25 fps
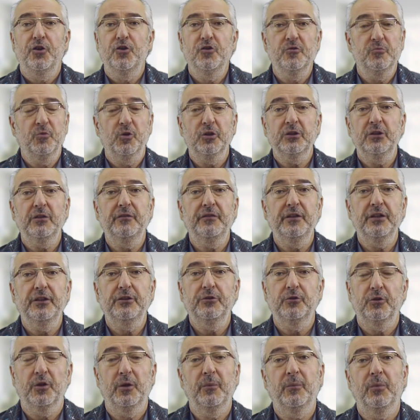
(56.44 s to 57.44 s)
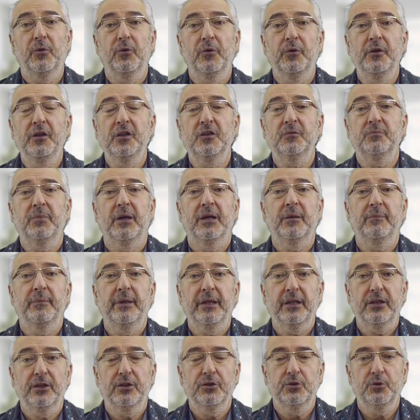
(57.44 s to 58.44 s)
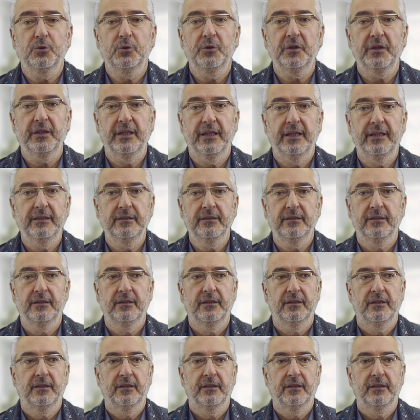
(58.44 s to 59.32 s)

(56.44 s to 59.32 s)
you motivate your employees by making sure that